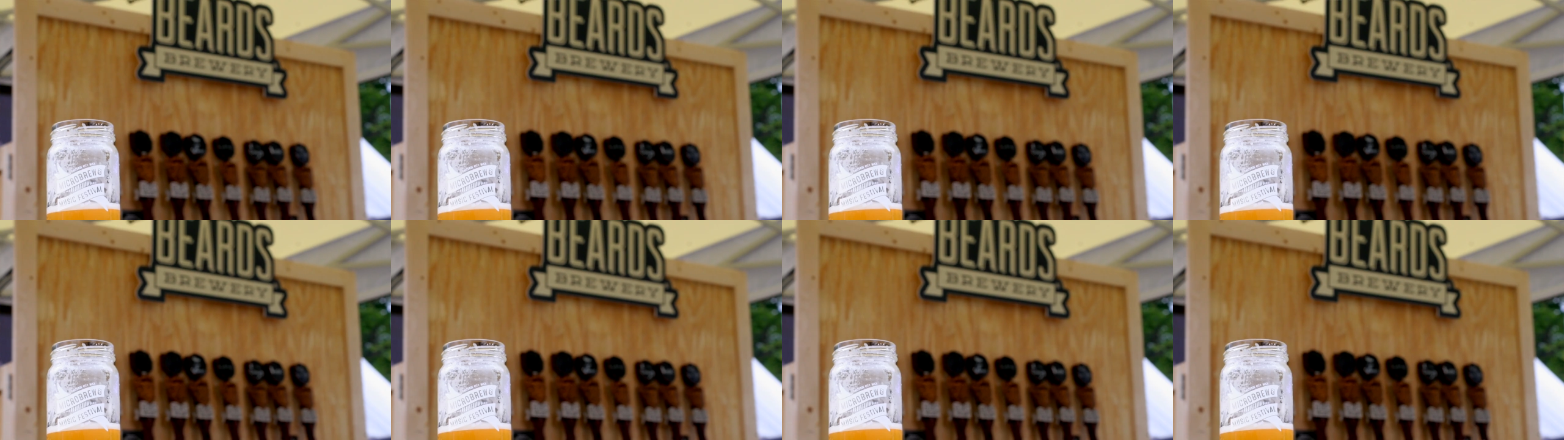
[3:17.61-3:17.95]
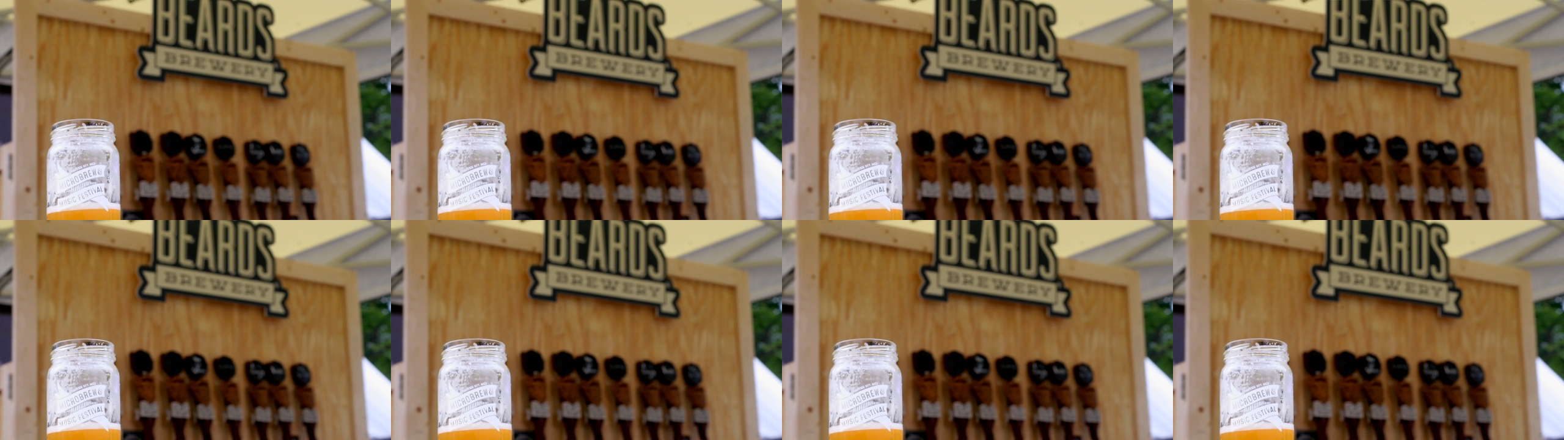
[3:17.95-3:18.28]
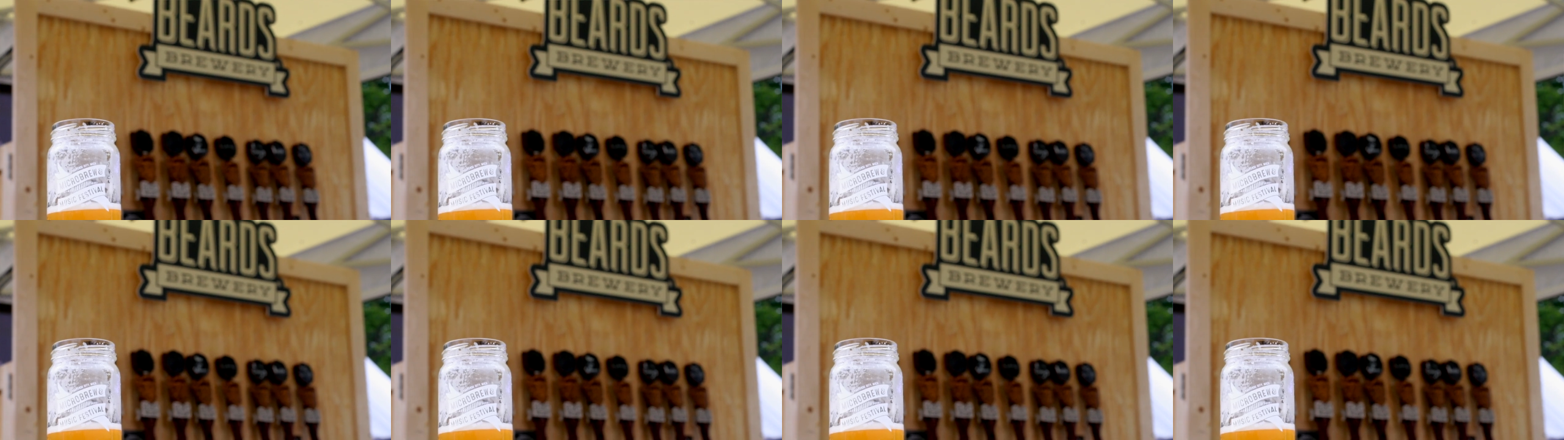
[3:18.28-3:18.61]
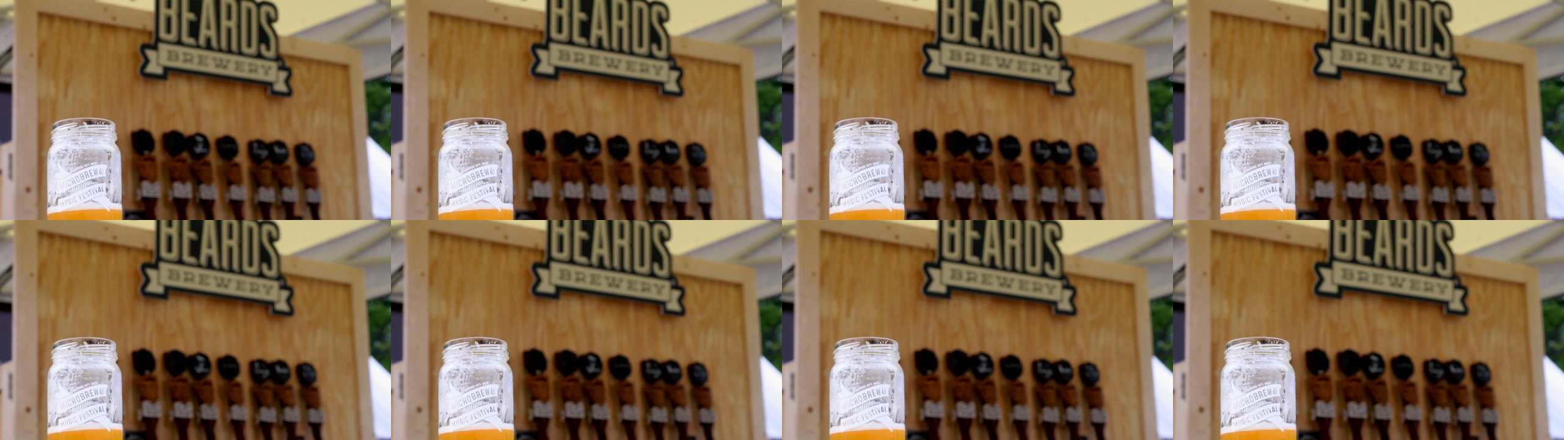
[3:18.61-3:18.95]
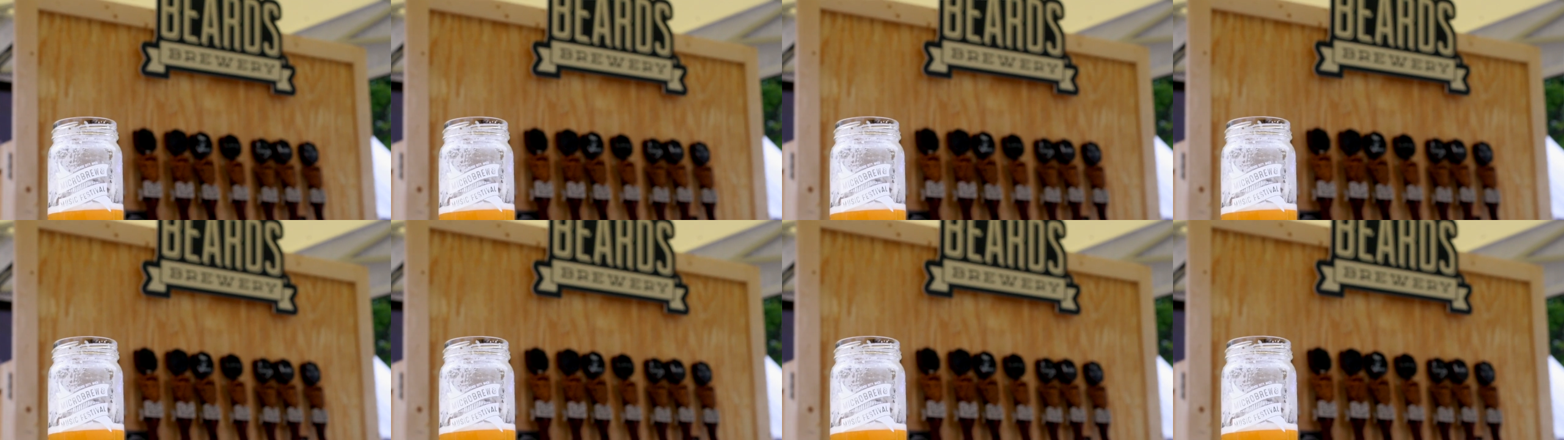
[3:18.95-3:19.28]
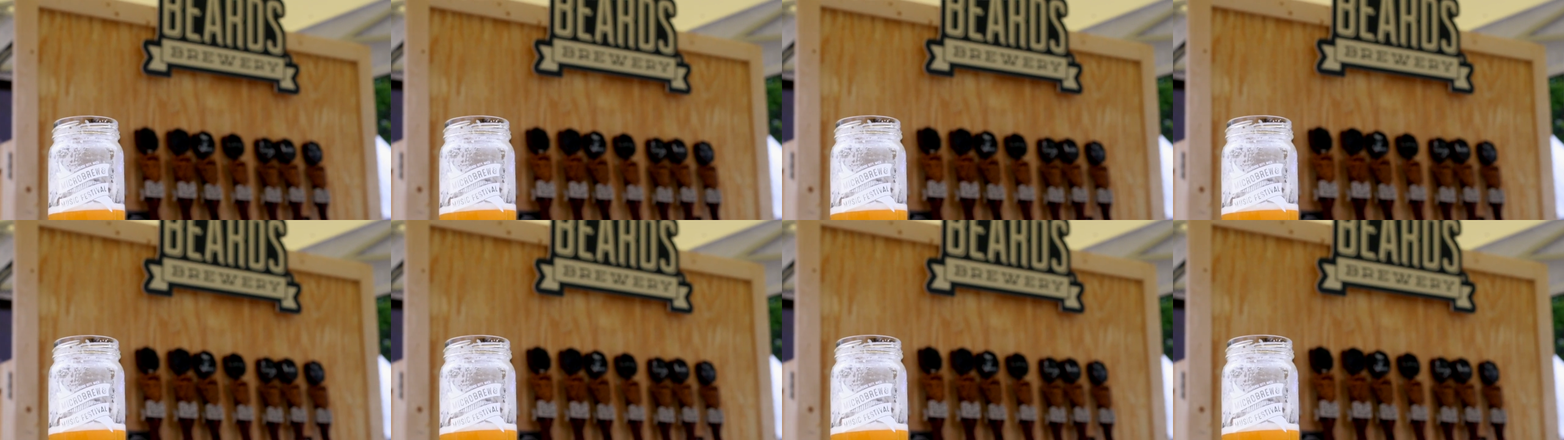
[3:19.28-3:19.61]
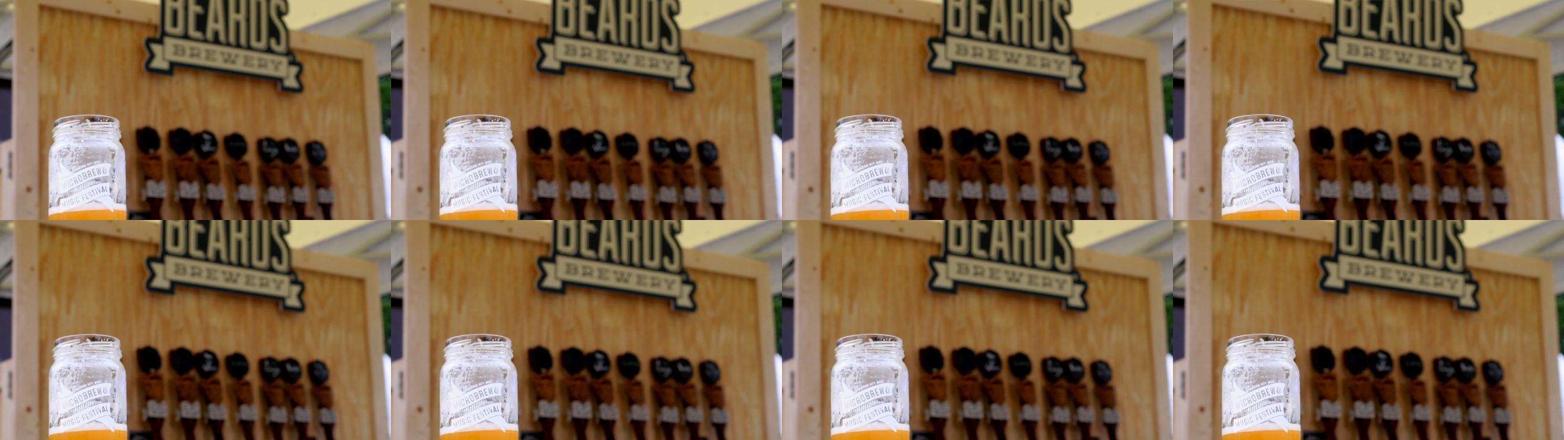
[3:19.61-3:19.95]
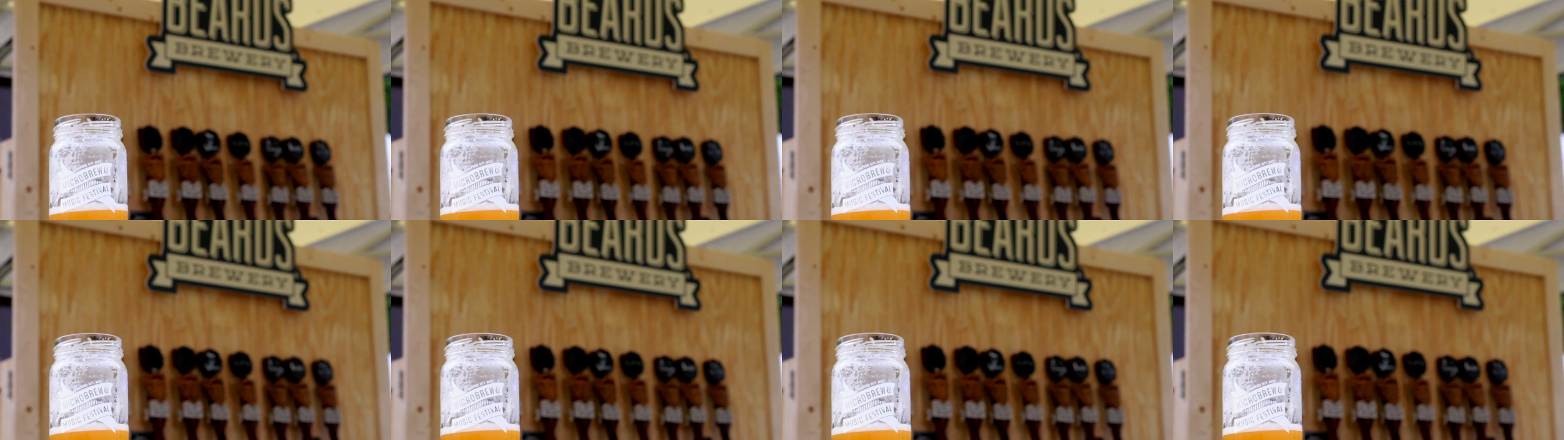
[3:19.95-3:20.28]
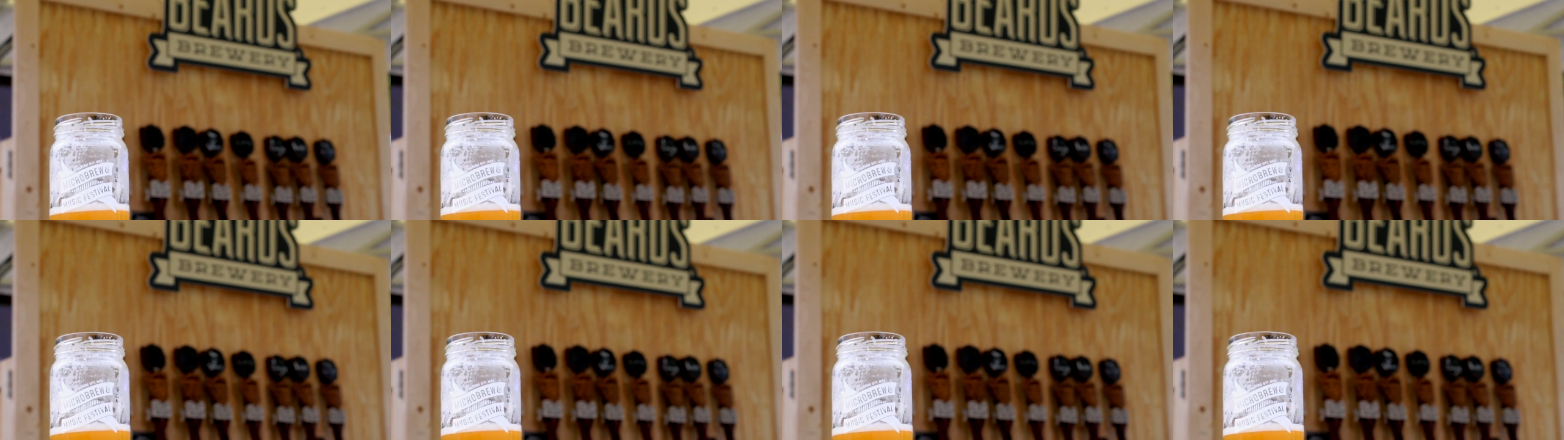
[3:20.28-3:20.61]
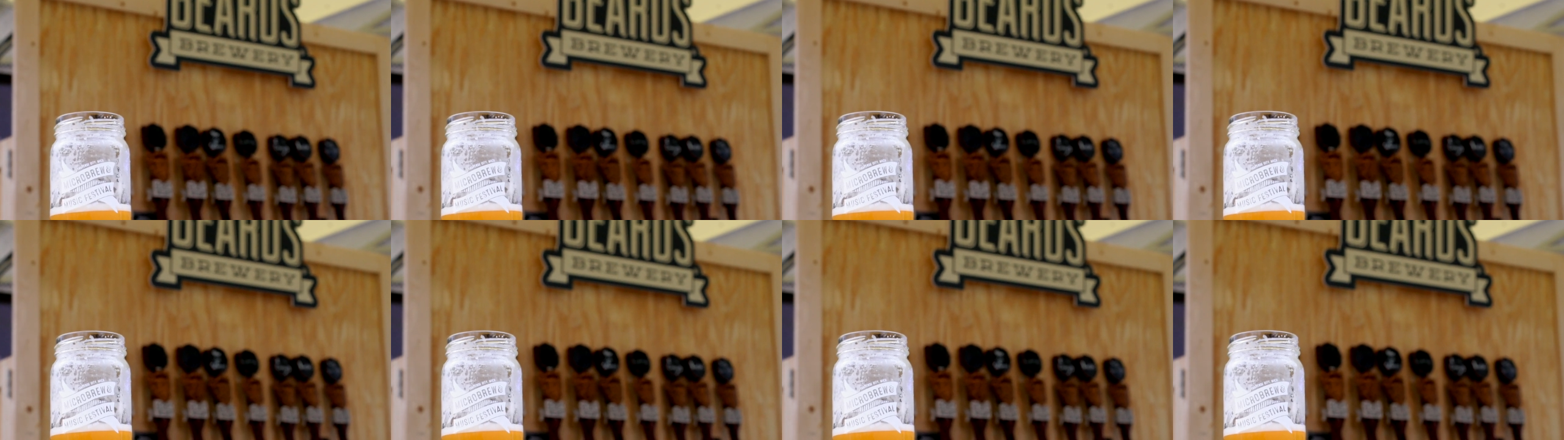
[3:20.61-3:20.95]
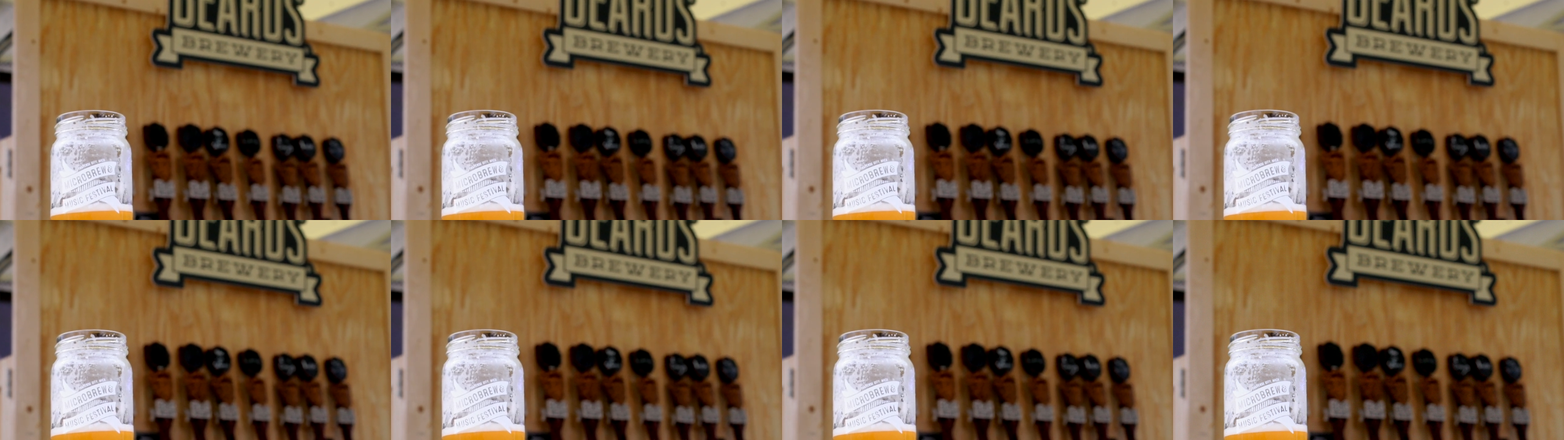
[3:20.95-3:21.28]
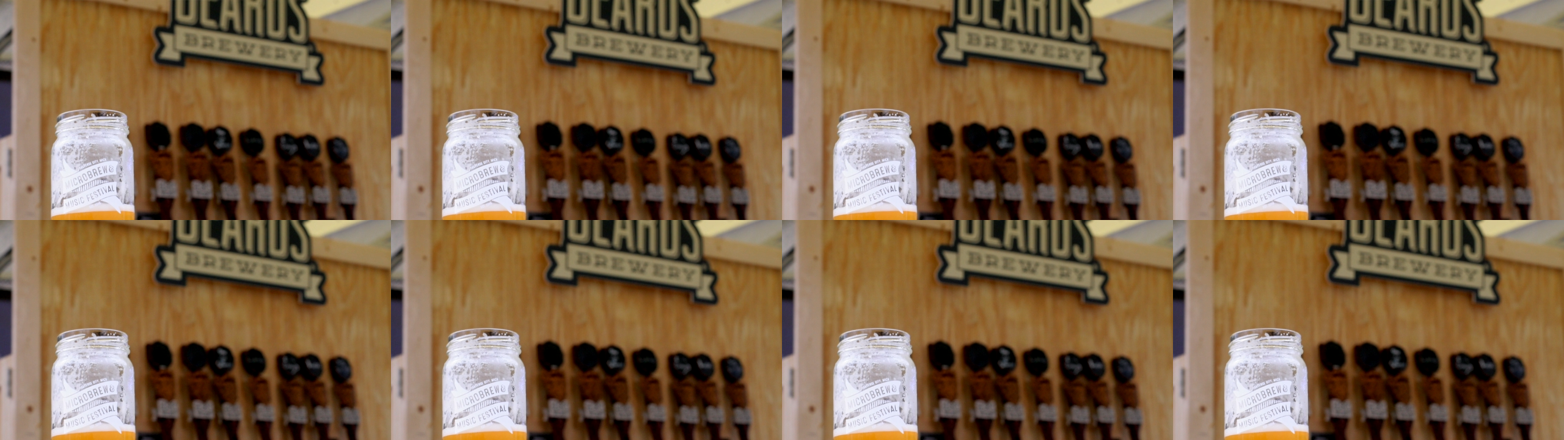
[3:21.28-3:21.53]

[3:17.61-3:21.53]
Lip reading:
[unreadable: no face in view]